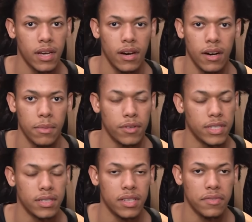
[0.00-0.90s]

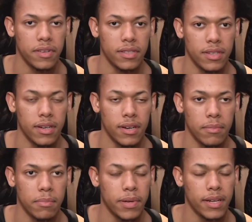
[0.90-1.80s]
Just defense.
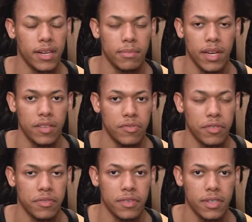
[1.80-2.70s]
Picking up
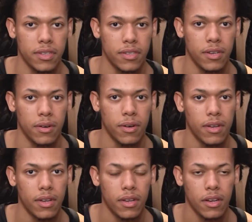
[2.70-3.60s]
94 feet,
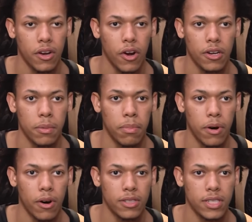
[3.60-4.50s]
guarding the
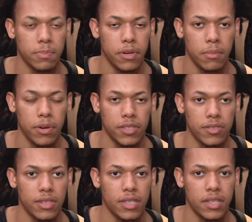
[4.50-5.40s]
ball, just putting
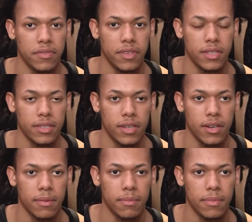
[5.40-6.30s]
pressure on the defense.
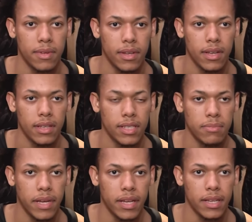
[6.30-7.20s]

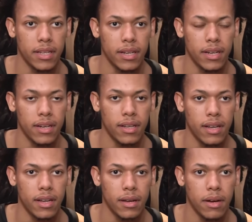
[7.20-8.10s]
Just
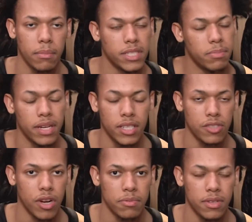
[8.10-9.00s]
being
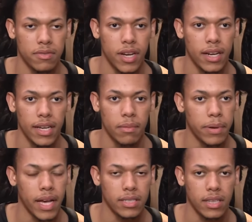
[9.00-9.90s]
disruptive, try to get
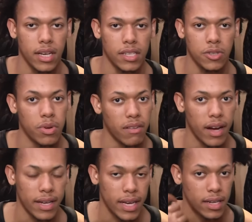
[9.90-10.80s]
a passing lane, do
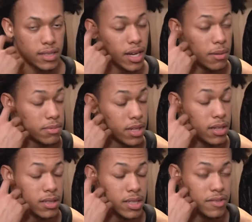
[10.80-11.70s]
whatever I can to stop
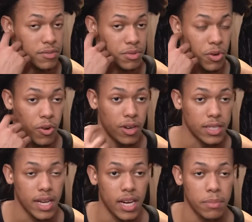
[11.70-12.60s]
the other team from scoring.
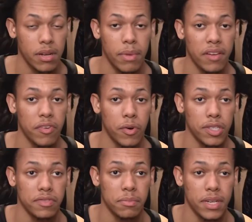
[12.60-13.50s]
That's kind of been the main
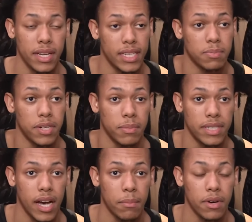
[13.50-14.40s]
focus for me, and that's pretty
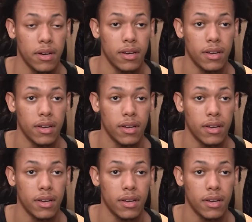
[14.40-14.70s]
much how I'm